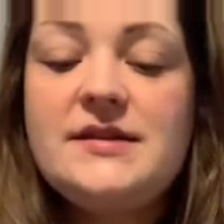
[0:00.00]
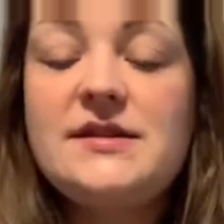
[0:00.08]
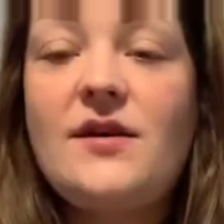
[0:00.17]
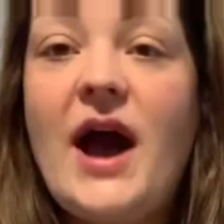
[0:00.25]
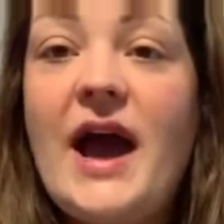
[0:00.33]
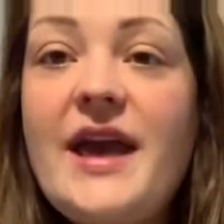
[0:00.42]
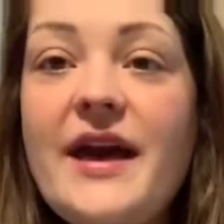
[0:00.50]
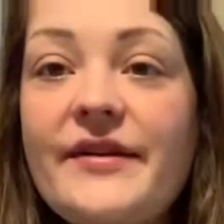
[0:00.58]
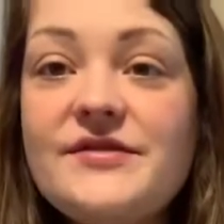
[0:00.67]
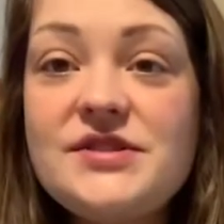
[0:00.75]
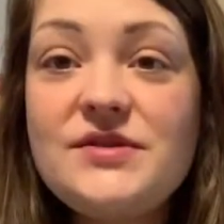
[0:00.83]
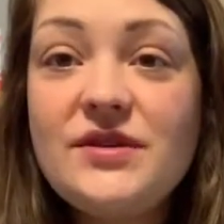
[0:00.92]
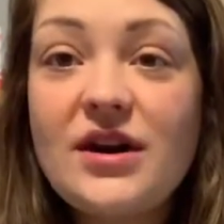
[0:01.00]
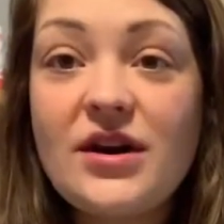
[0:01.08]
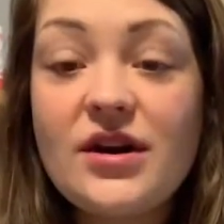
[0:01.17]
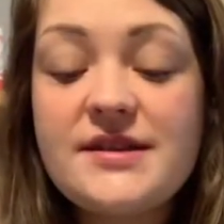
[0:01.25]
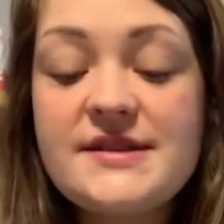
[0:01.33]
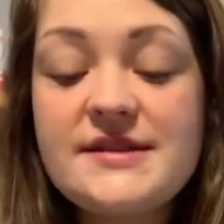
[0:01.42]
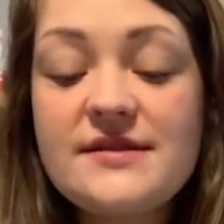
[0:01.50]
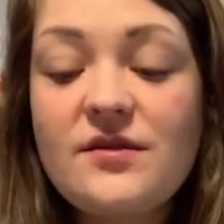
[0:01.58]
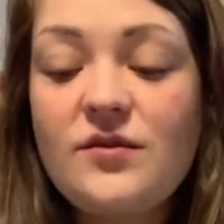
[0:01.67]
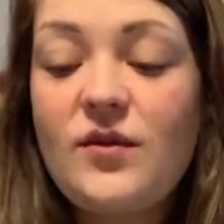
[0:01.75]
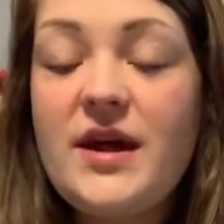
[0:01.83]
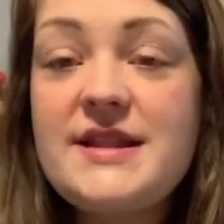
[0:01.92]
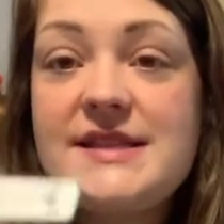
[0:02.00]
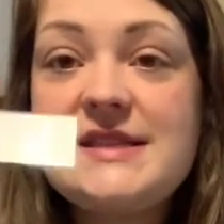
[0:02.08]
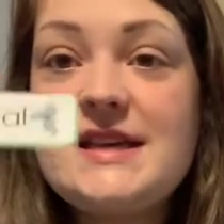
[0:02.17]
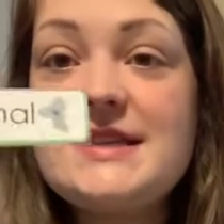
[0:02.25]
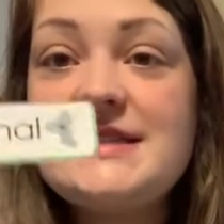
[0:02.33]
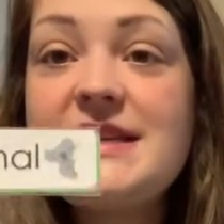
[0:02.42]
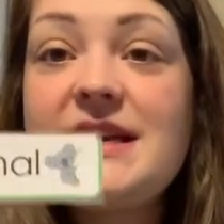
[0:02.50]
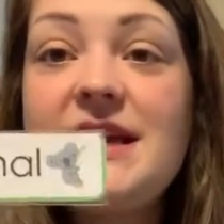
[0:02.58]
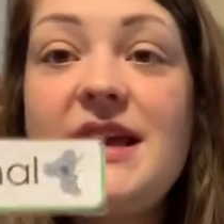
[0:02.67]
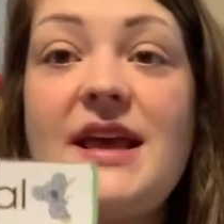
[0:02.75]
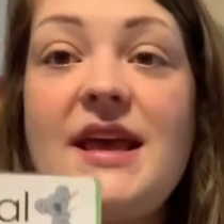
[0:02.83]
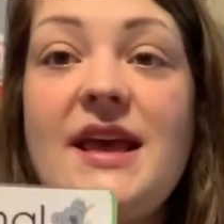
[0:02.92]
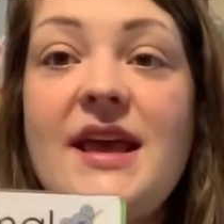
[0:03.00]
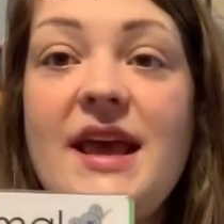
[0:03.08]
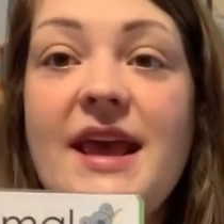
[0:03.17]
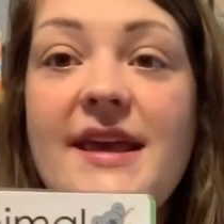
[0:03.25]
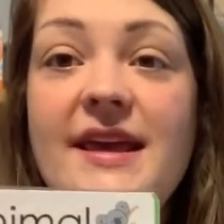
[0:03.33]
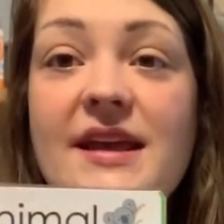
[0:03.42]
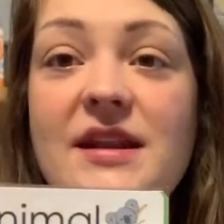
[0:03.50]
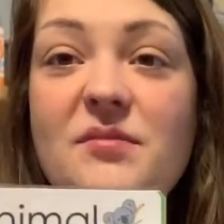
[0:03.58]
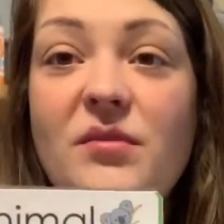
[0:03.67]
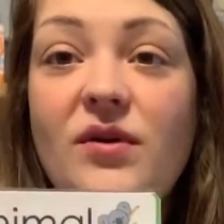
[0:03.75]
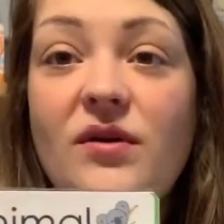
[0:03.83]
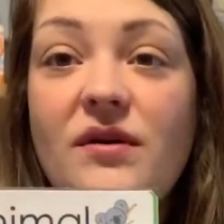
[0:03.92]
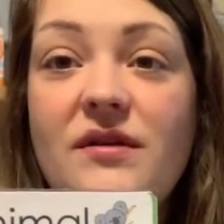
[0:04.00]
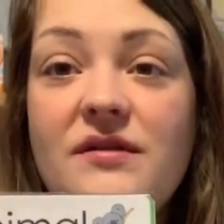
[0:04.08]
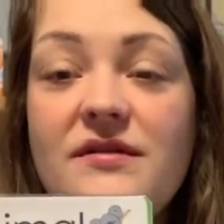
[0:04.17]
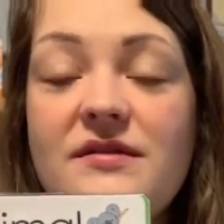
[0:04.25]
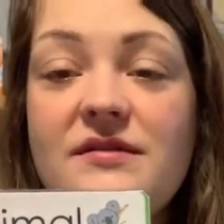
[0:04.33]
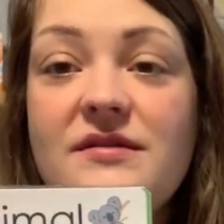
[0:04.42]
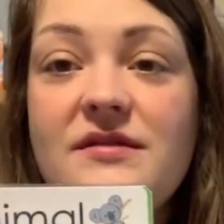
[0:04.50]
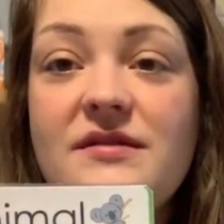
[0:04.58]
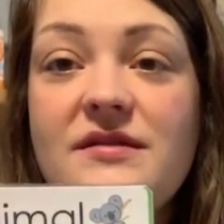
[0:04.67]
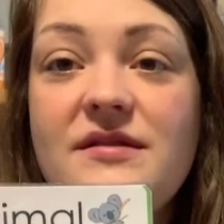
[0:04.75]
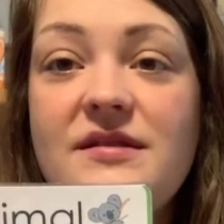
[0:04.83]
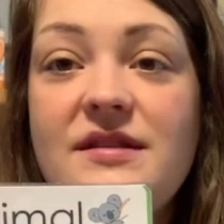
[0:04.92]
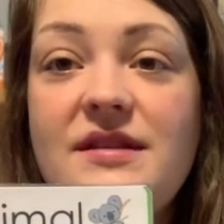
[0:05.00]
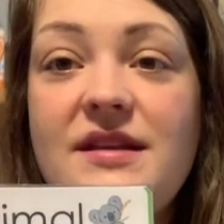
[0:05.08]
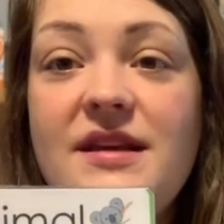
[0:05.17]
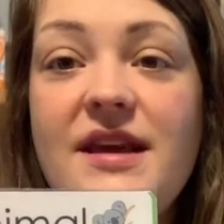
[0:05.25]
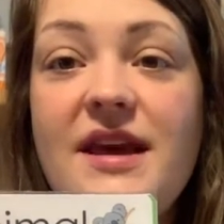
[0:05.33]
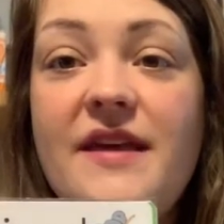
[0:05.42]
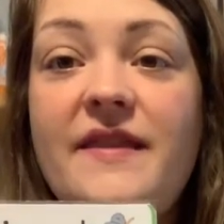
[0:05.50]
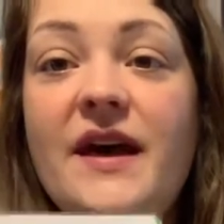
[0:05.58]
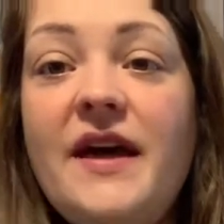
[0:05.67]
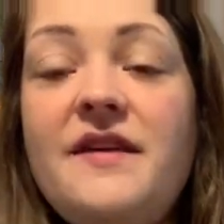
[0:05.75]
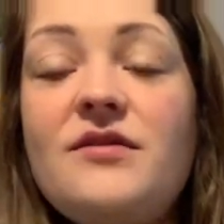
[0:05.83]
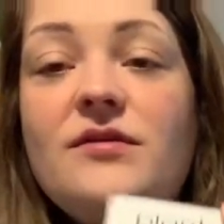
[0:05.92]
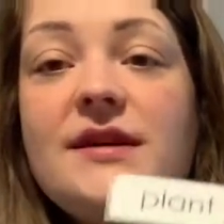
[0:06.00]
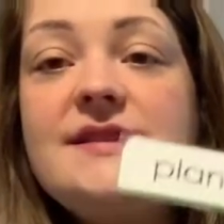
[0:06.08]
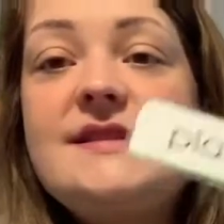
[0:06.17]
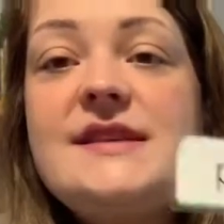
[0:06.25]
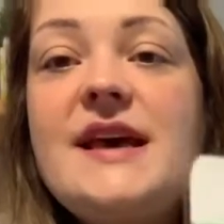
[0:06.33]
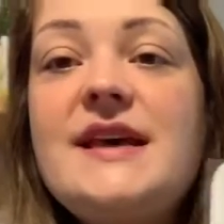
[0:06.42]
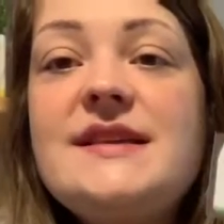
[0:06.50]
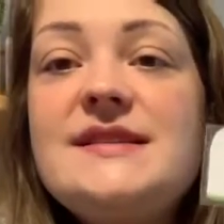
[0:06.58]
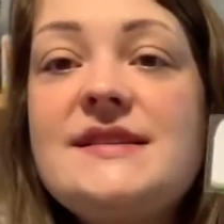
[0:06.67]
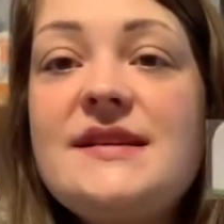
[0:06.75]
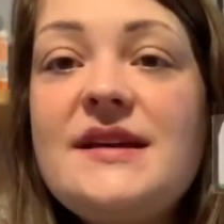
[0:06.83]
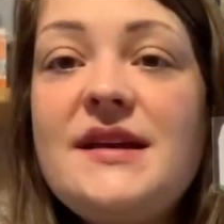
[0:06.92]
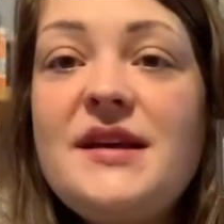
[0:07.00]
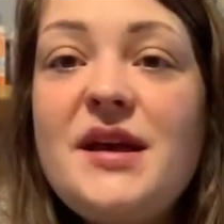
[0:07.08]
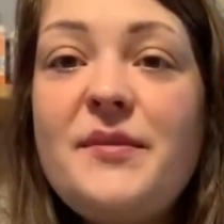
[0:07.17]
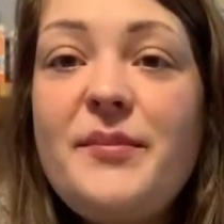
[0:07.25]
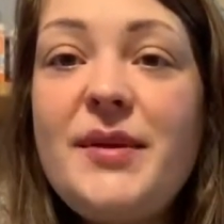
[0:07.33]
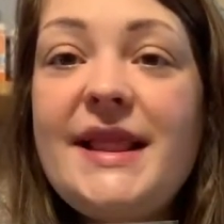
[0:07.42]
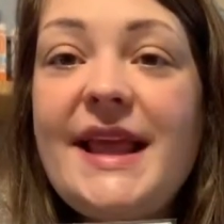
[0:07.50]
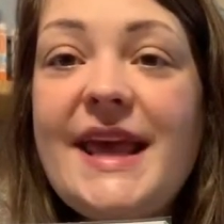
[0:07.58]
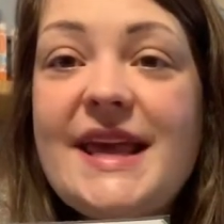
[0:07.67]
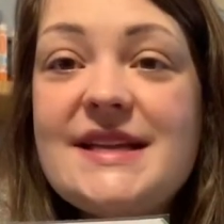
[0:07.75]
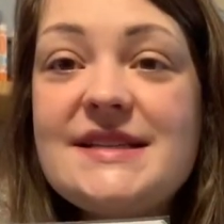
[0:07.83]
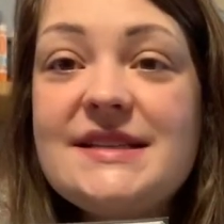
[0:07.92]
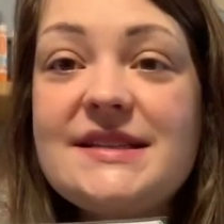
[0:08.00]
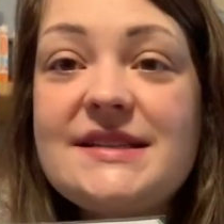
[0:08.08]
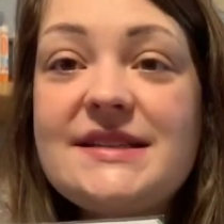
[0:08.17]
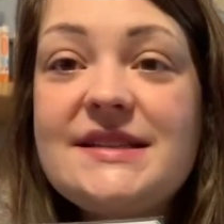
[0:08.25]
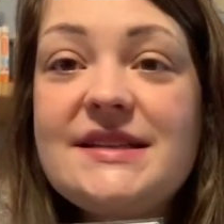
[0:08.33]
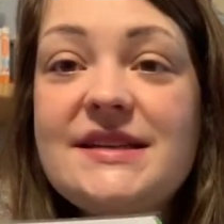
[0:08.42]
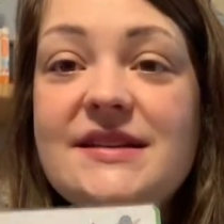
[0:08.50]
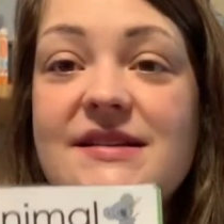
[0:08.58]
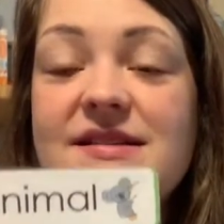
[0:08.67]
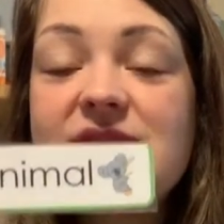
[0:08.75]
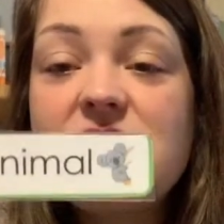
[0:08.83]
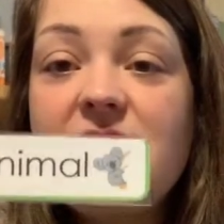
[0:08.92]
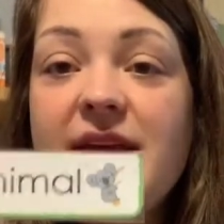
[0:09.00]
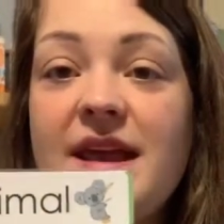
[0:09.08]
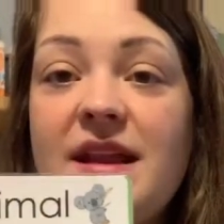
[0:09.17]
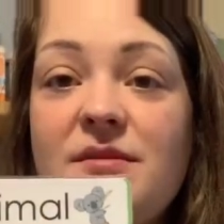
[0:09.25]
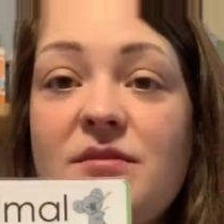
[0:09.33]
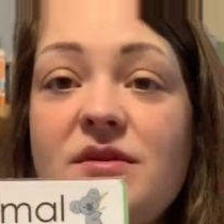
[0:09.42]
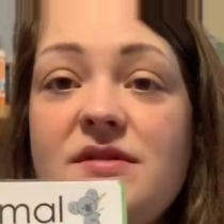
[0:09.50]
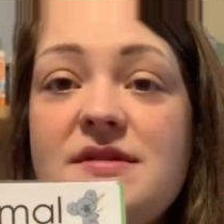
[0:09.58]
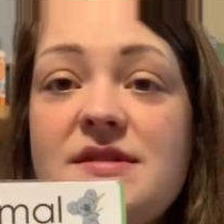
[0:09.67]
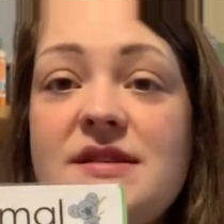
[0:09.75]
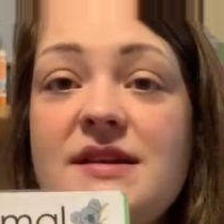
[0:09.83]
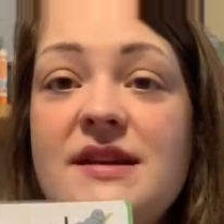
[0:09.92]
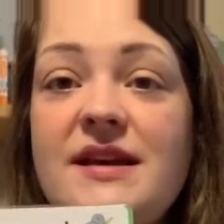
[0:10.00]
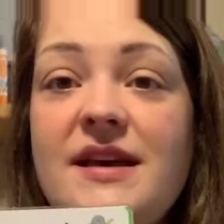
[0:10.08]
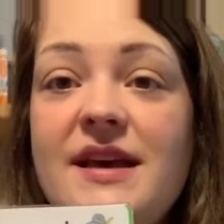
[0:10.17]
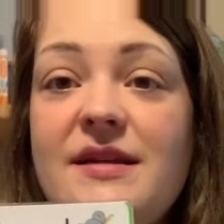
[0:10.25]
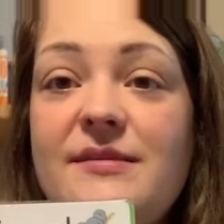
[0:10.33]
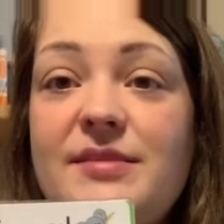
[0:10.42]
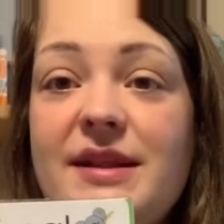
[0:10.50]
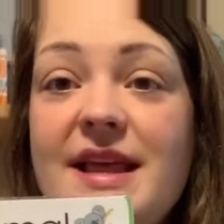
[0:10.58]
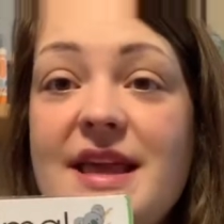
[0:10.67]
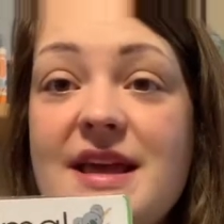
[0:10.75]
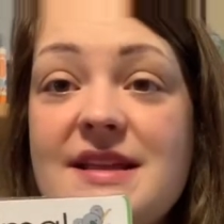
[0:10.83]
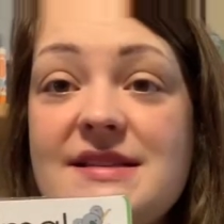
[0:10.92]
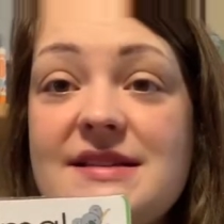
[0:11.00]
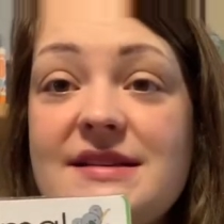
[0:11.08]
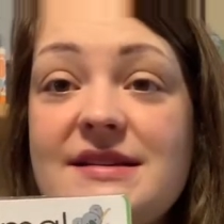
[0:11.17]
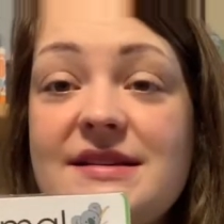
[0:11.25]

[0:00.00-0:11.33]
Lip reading: So I have 2 cards. One says animal, and the other one says plant. So animals and plant.